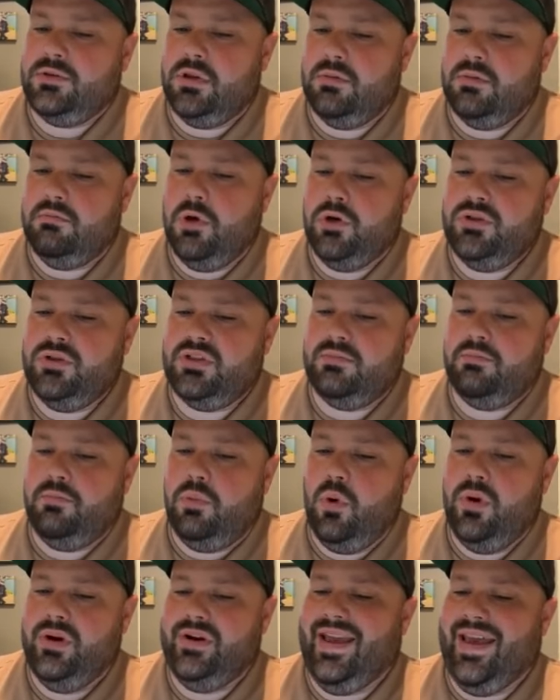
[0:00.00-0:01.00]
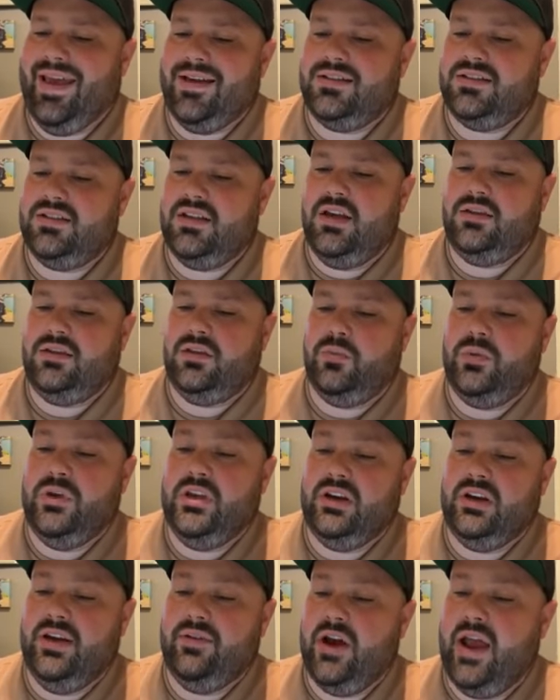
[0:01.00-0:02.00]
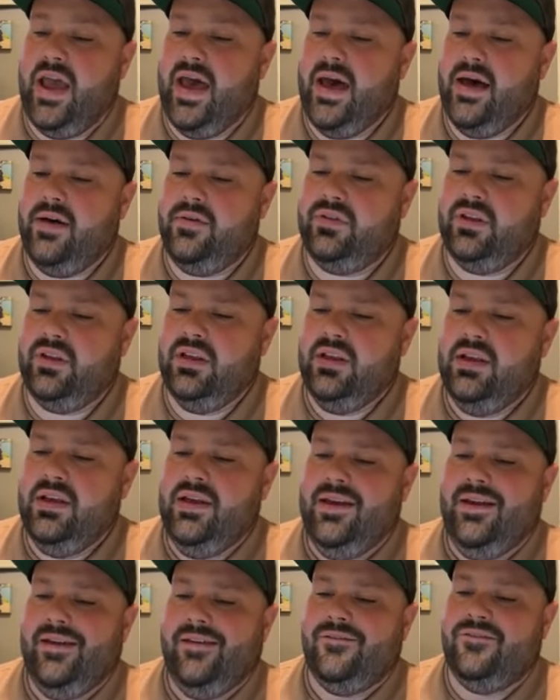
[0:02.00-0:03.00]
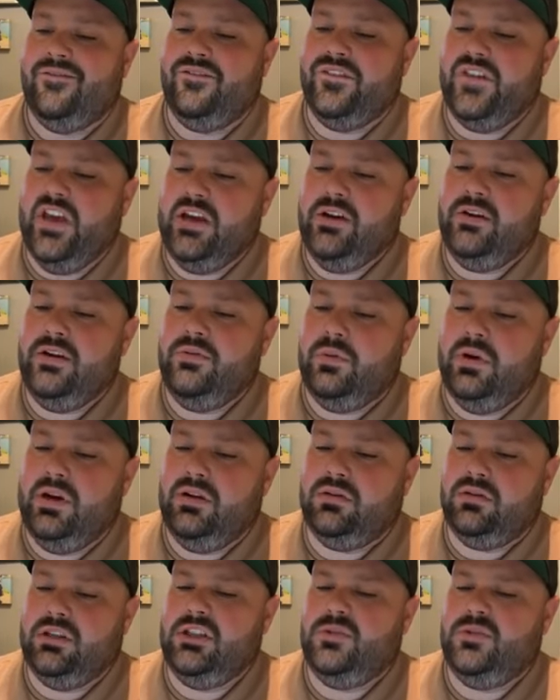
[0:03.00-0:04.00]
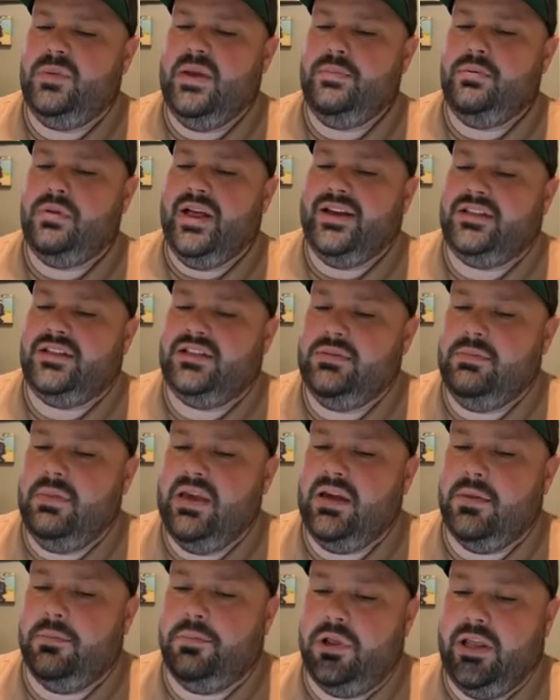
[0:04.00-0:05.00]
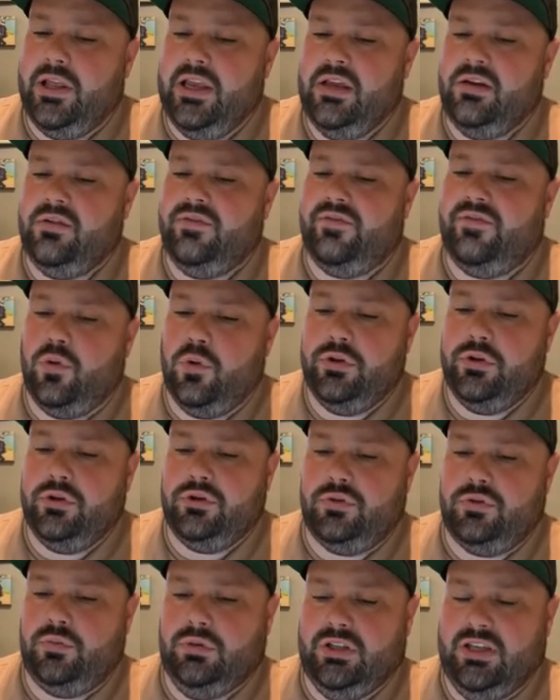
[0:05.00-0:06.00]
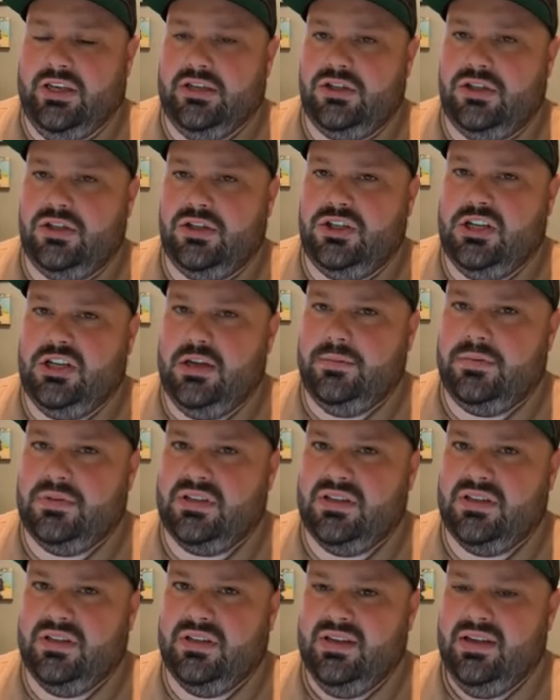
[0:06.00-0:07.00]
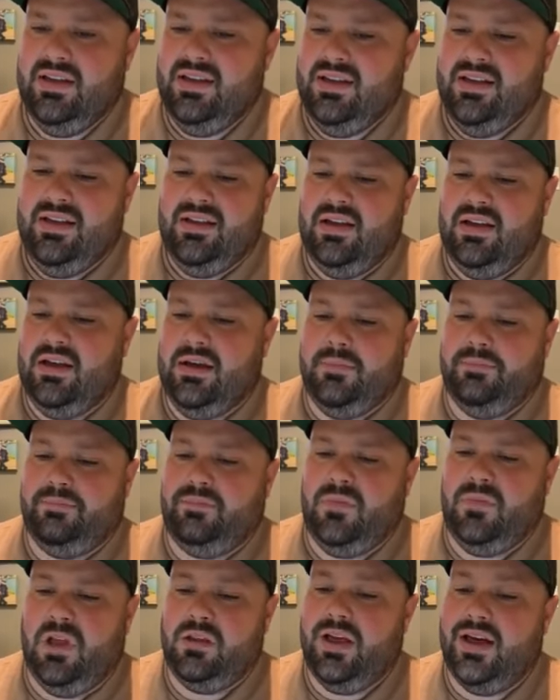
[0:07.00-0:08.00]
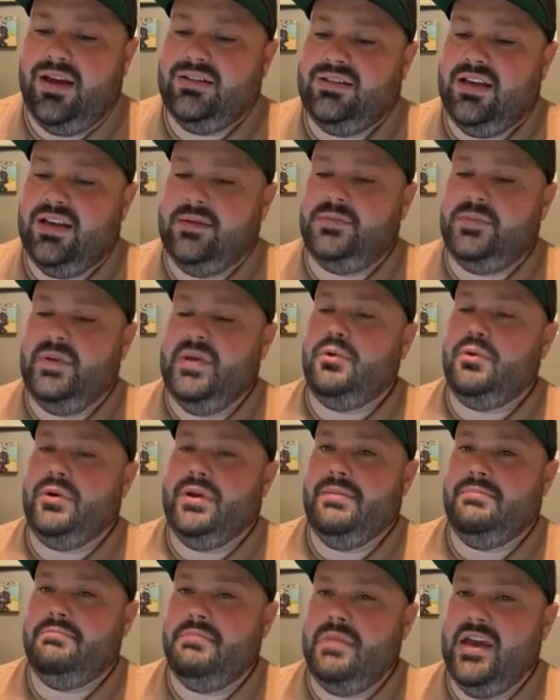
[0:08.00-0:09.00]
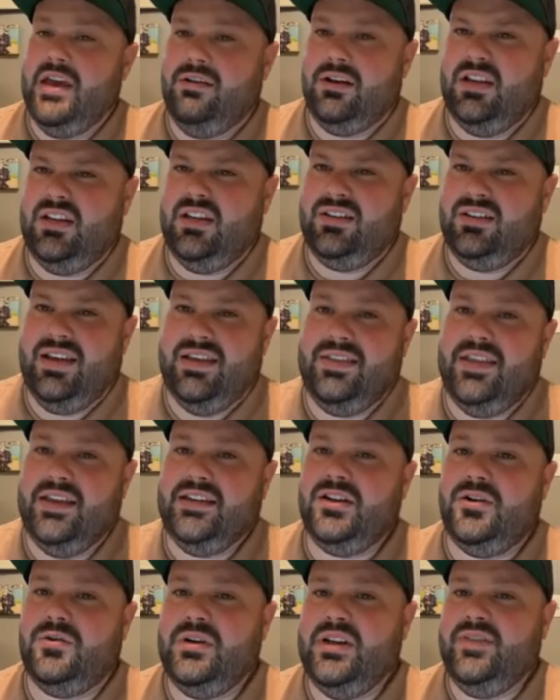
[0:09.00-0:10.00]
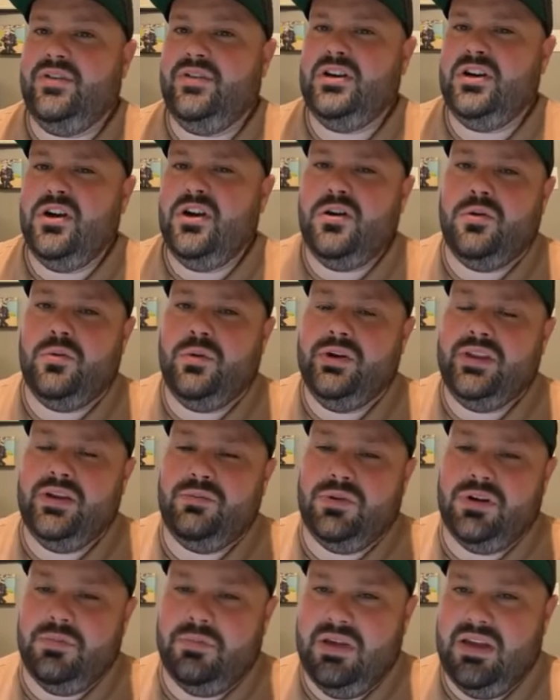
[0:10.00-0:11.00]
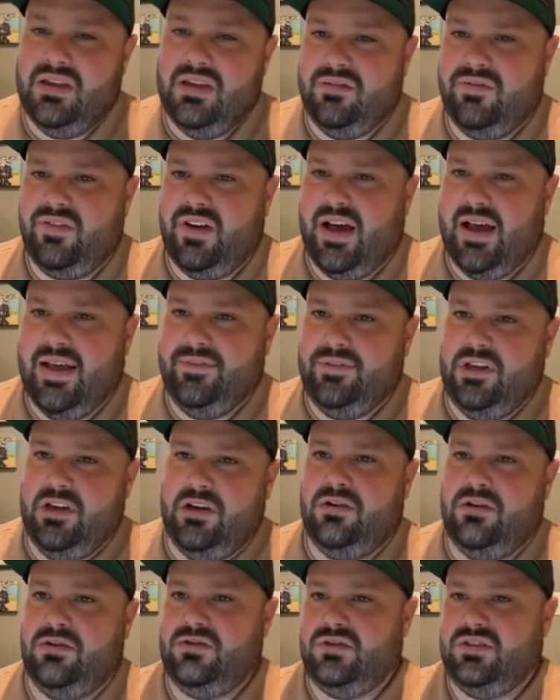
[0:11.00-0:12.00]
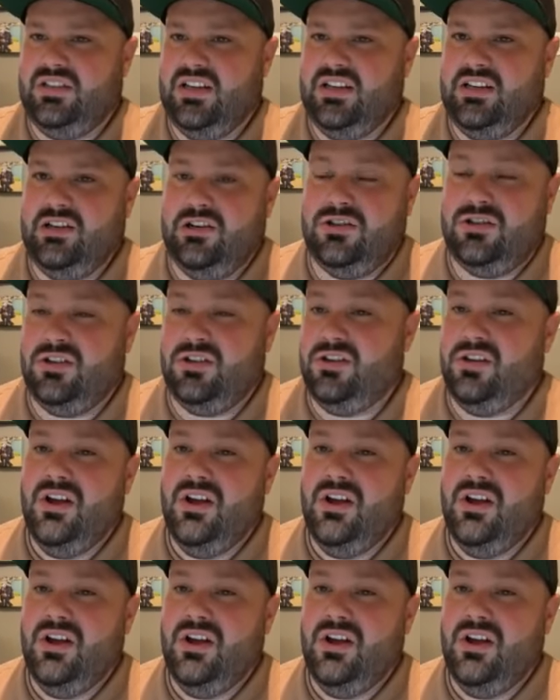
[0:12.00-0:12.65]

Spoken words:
are the most important asset that we could ever have, very rarely do people actually make a plan for those relationships. A lot of times people get married and they don't even know where they want to be in 5 years or 10 years.